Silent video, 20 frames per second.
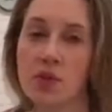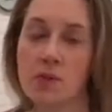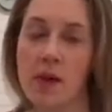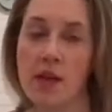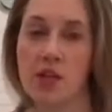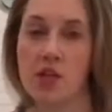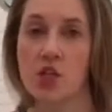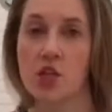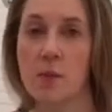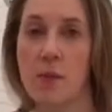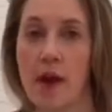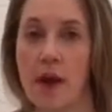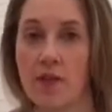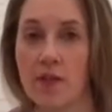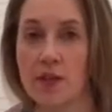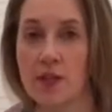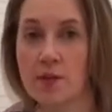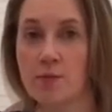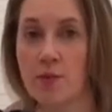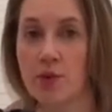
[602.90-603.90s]
to mention about
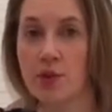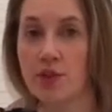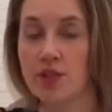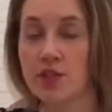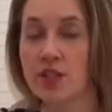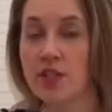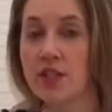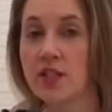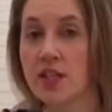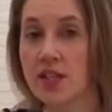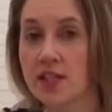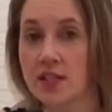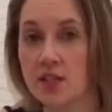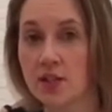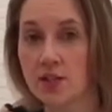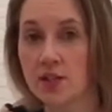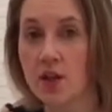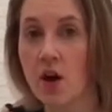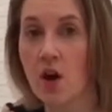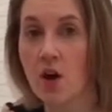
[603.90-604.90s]
this product is that it
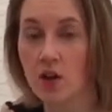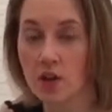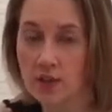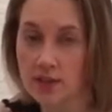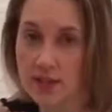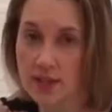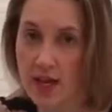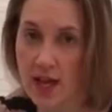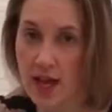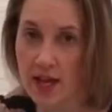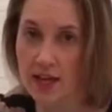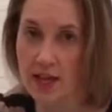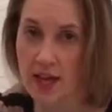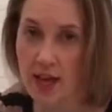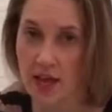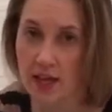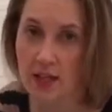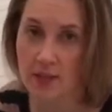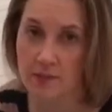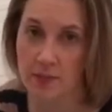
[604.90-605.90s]
does not contain
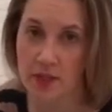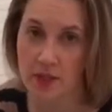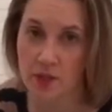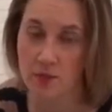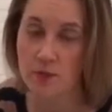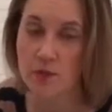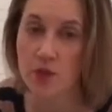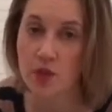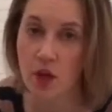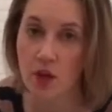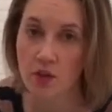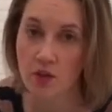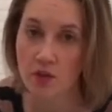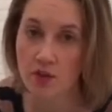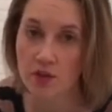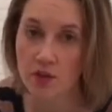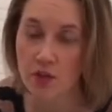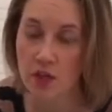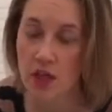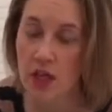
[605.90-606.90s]
aluminium
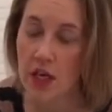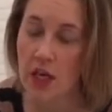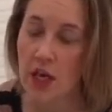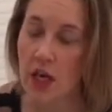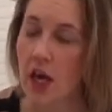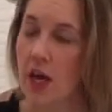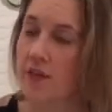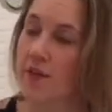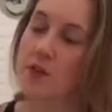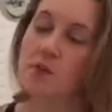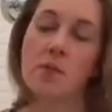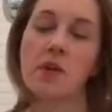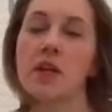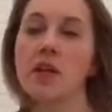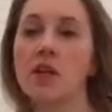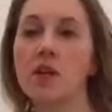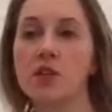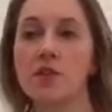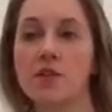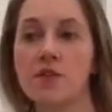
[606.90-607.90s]
salts, and there's been
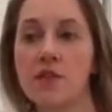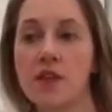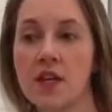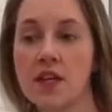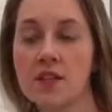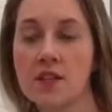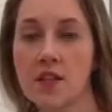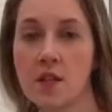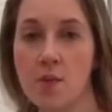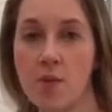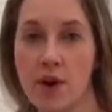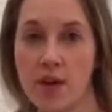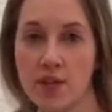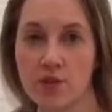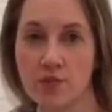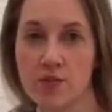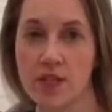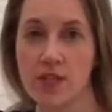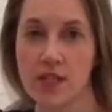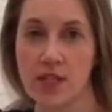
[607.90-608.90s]
a lot of things in the
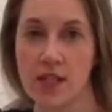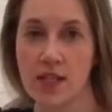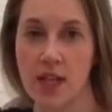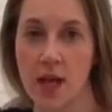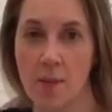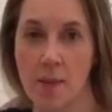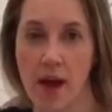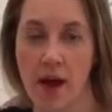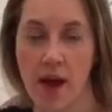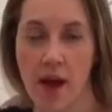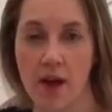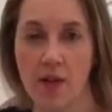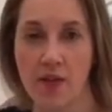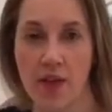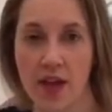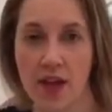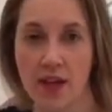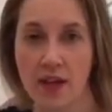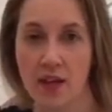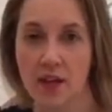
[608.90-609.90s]
press recently about how
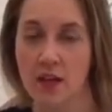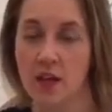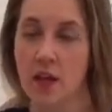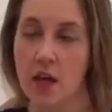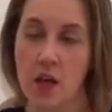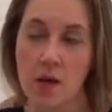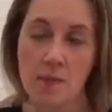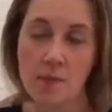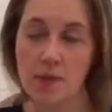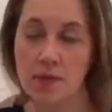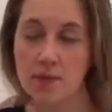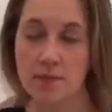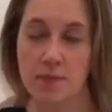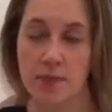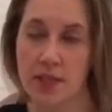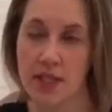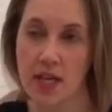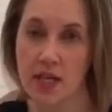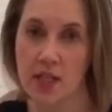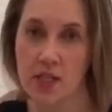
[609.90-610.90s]
they can
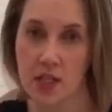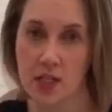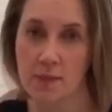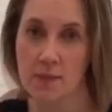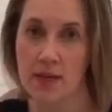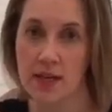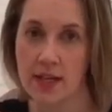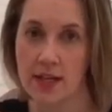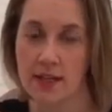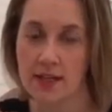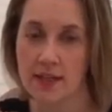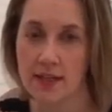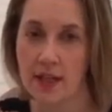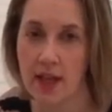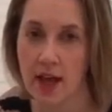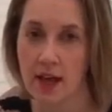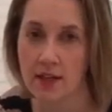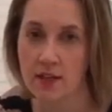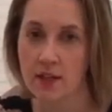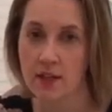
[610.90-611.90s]
potentially be linked to
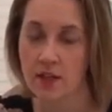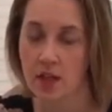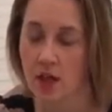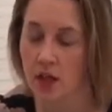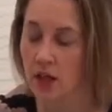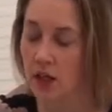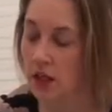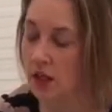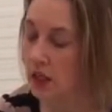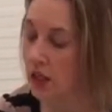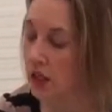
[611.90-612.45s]
cancer.